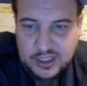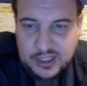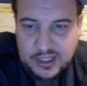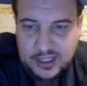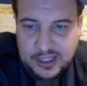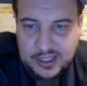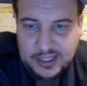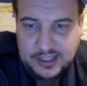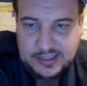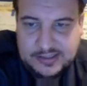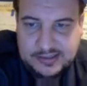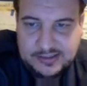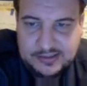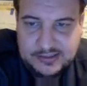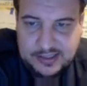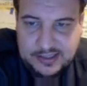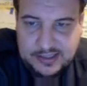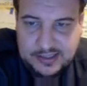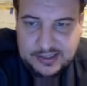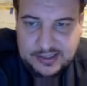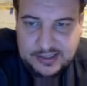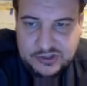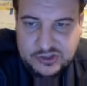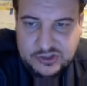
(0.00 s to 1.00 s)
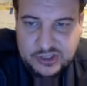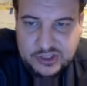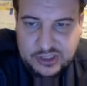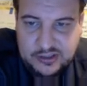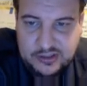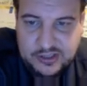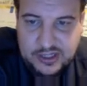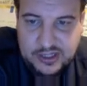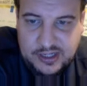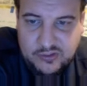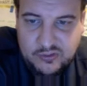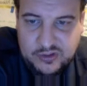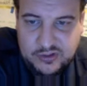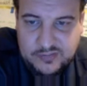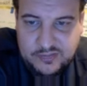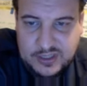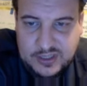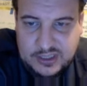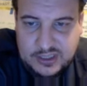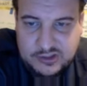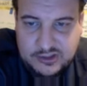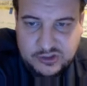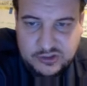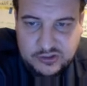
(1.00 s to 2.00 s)
and share that with me
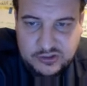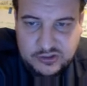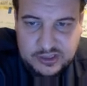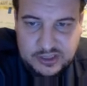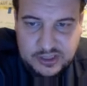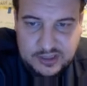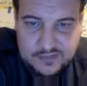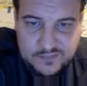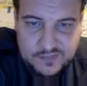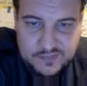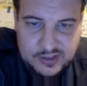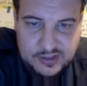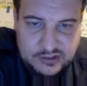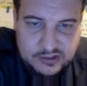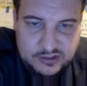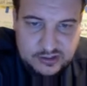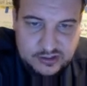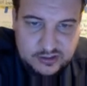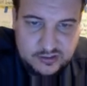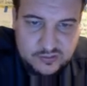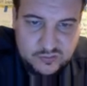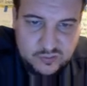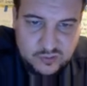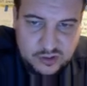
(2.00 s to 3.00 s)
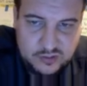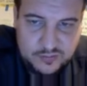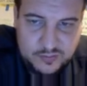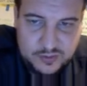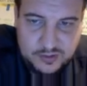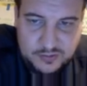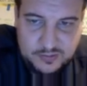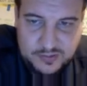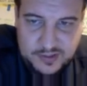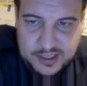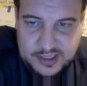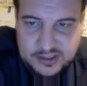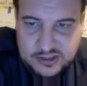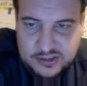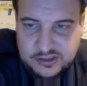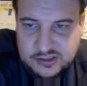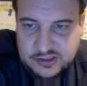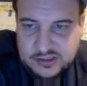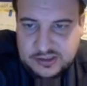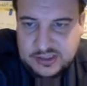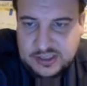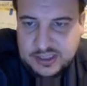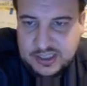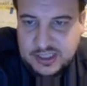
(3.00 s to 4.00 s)
to show that they finished their workbook
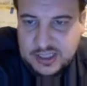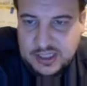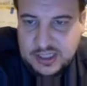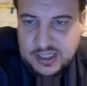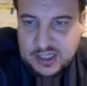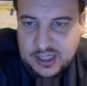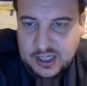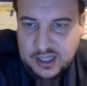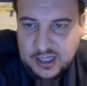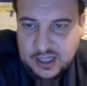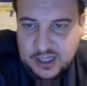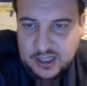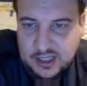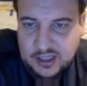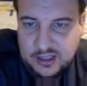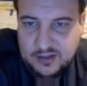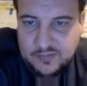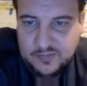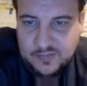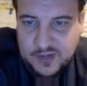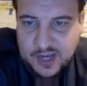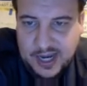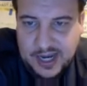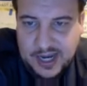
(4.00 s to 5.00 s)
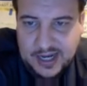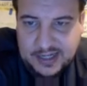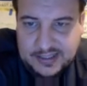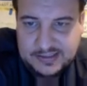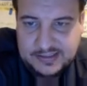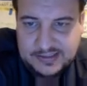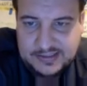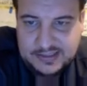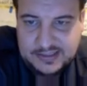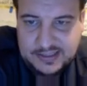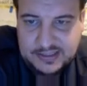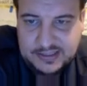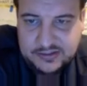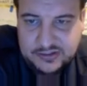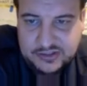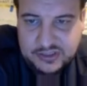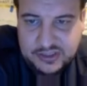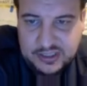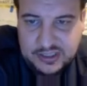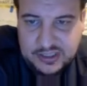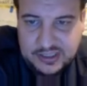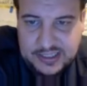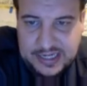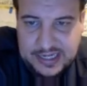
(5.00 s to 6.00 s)
pages. I can see your
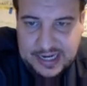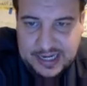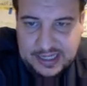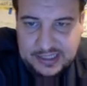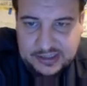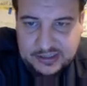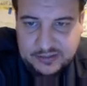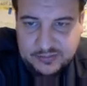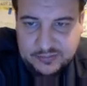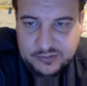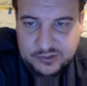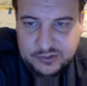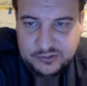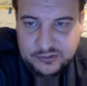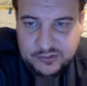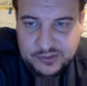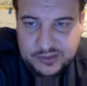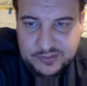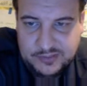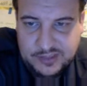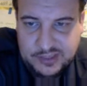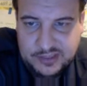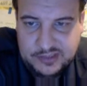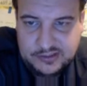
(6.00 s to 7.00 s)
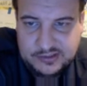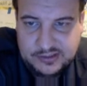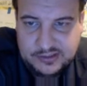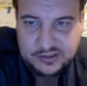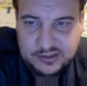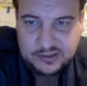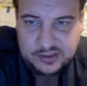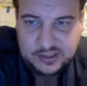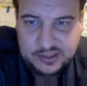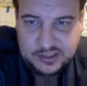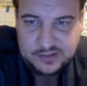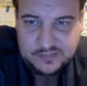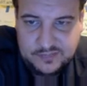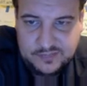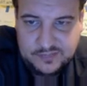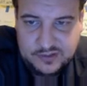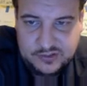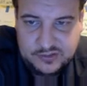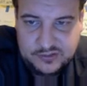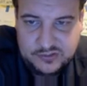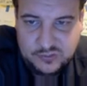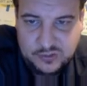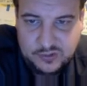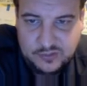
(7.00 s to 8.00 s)
study island blue ribbon. So like if there's
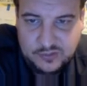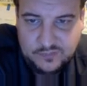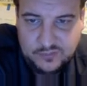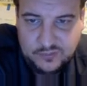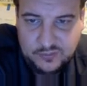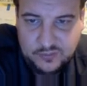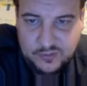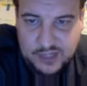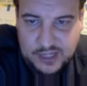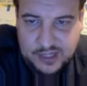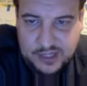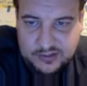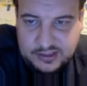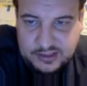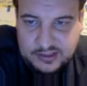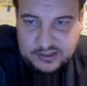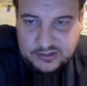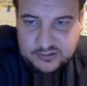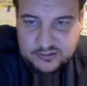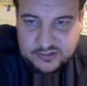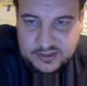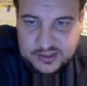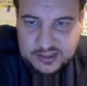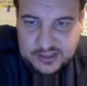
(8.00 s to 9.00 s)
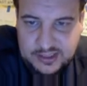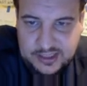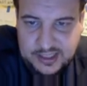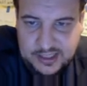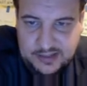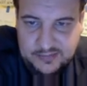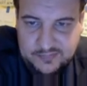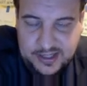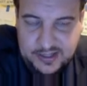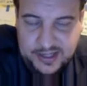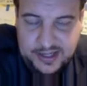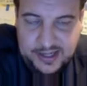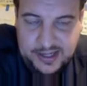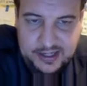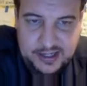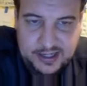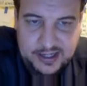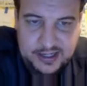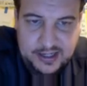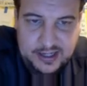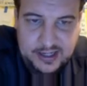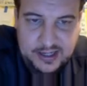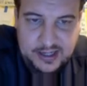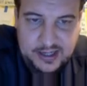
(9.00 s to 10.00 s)
one for rounding, you'll need to have that.
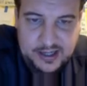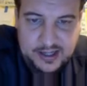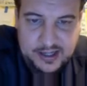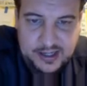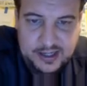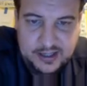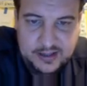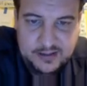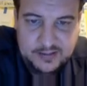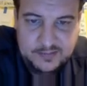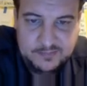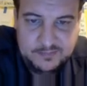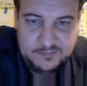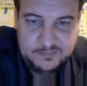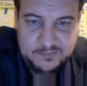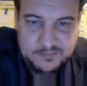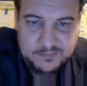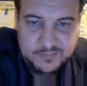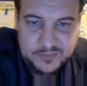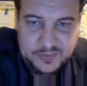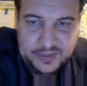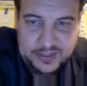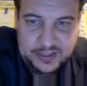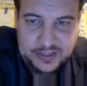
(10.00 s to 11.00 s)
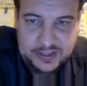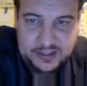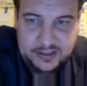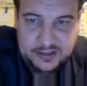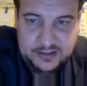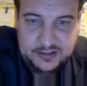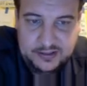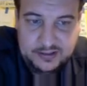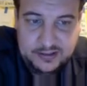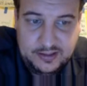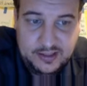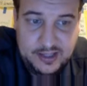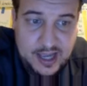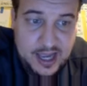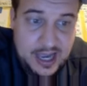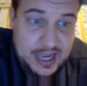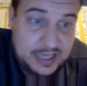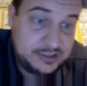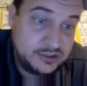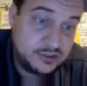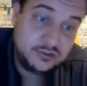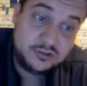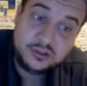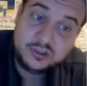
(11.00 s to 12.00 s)
But I
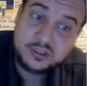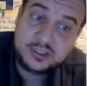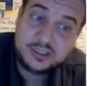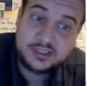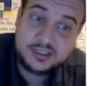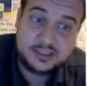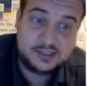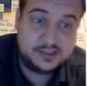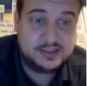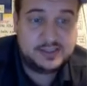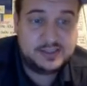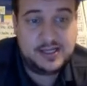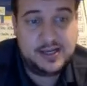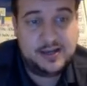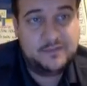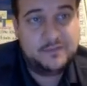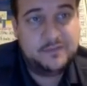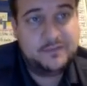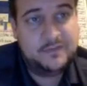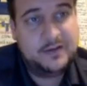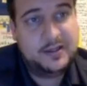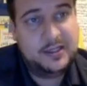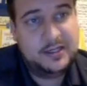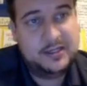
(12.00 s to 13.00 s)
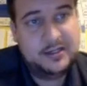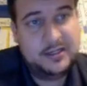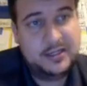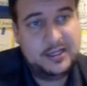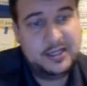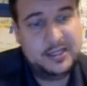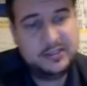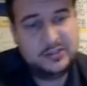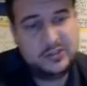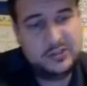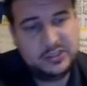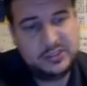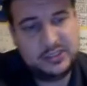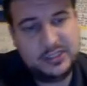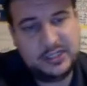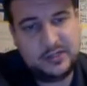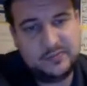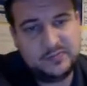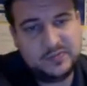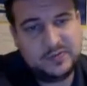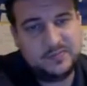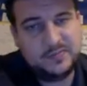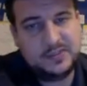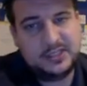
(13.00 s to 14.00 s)
do look at this stuff and it just
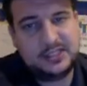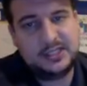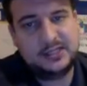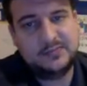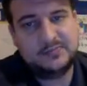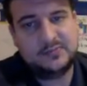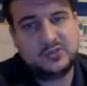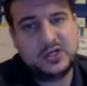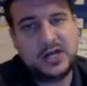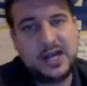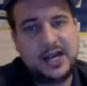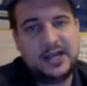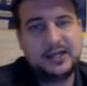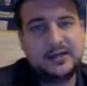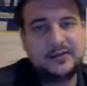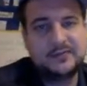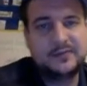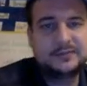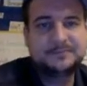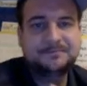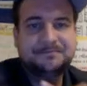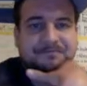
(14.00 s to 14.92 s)
helps me keep track of it.